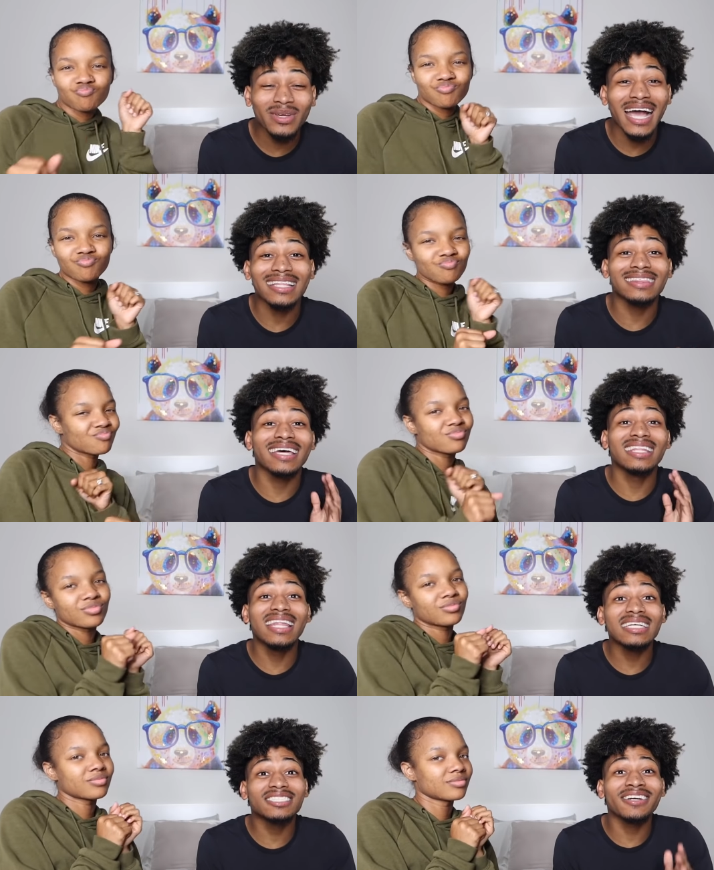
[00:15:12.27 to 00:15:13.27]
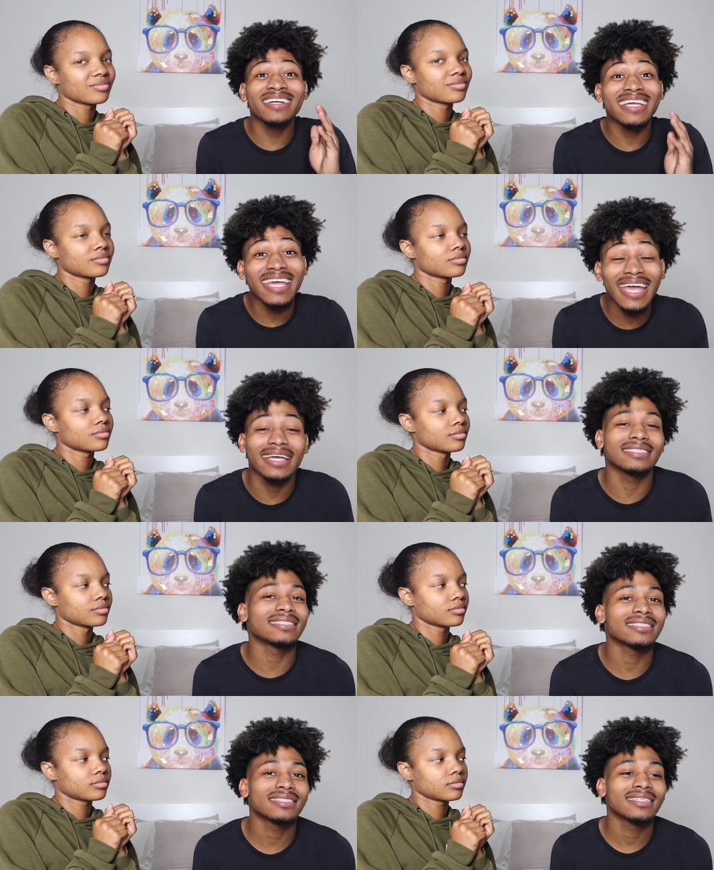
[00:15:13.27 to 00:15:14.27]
Speaker 1: we got the lizard kiss.